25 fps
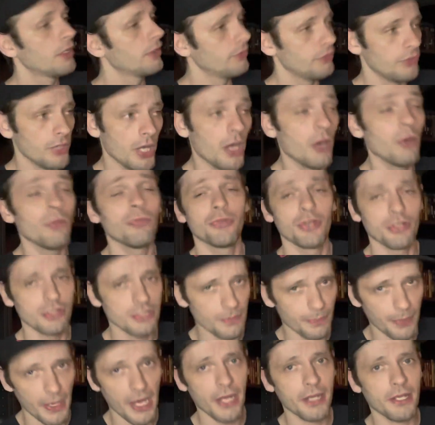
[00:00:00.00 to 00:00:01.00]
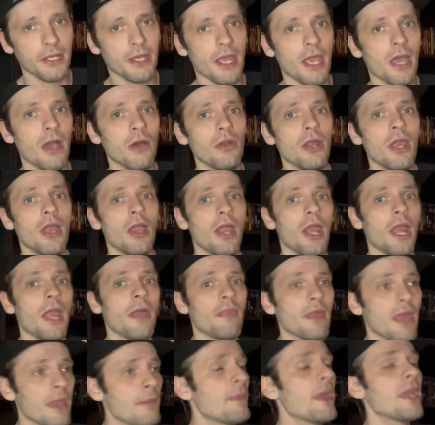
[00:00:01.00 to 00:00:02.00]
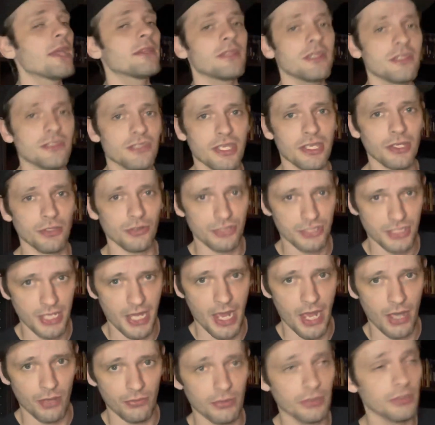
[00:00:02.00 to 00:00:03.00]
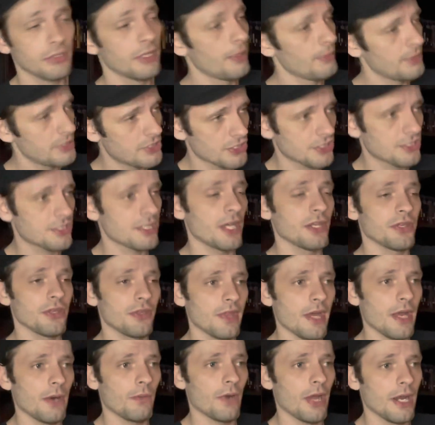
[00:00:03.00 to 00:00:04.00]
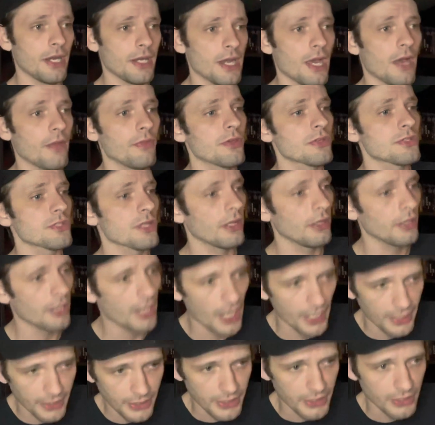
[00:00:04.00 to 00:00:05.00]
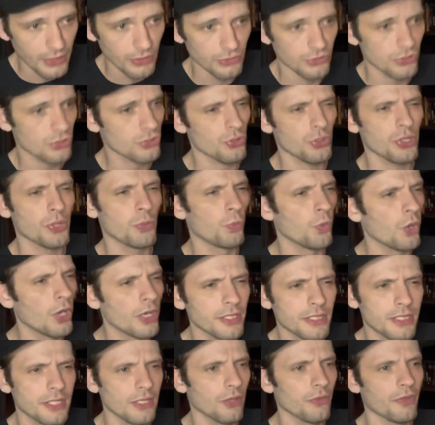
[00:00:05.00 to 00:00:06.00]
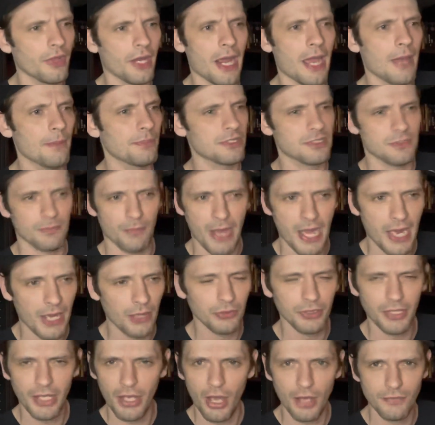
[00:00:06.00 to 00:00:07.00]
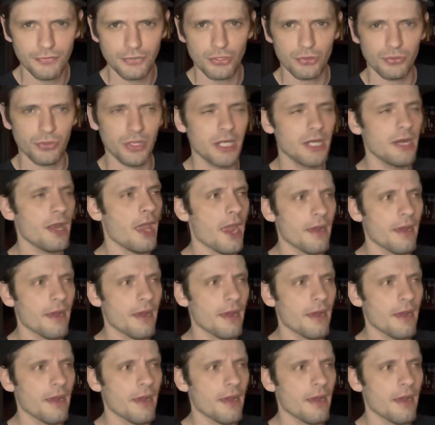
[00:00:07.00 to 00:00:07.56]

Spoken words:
No, there's a body count and they make these kills count. Let me just tell you that right now. There's a lot of kills. There's only one kill that happens mildly off screen.